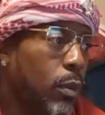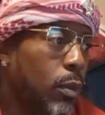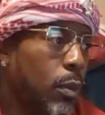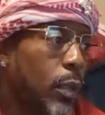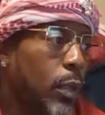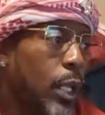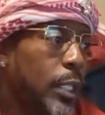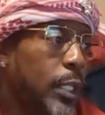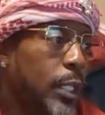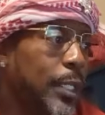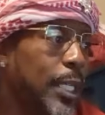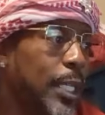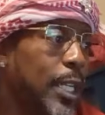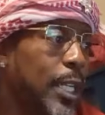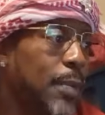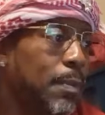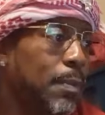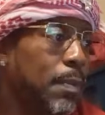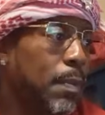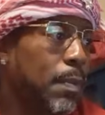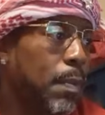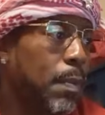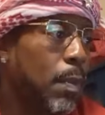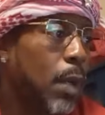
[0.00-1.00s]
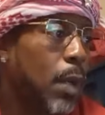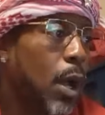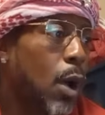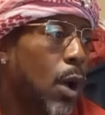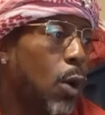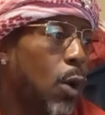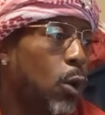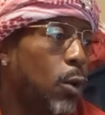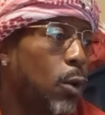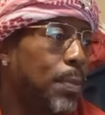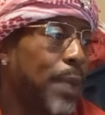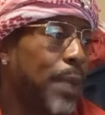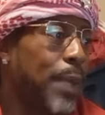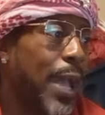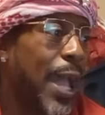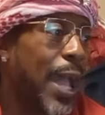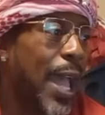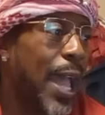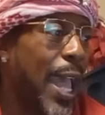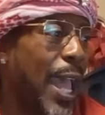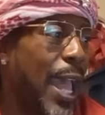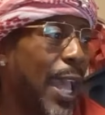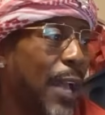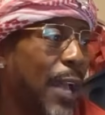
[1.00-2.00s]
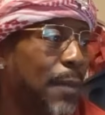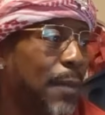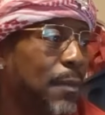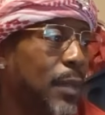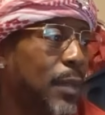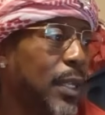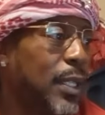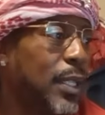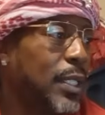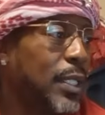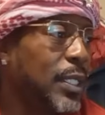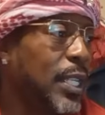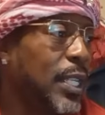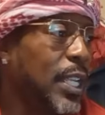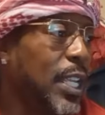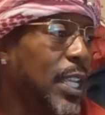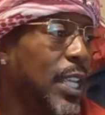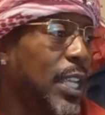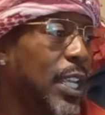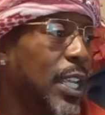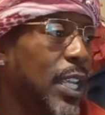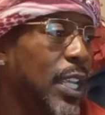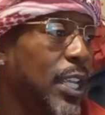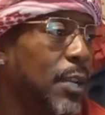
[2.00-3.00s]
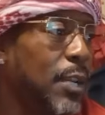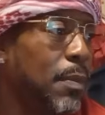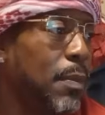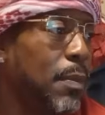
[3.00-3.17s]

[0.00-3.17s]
Temp, Hope, Ab. TEMOHPAB.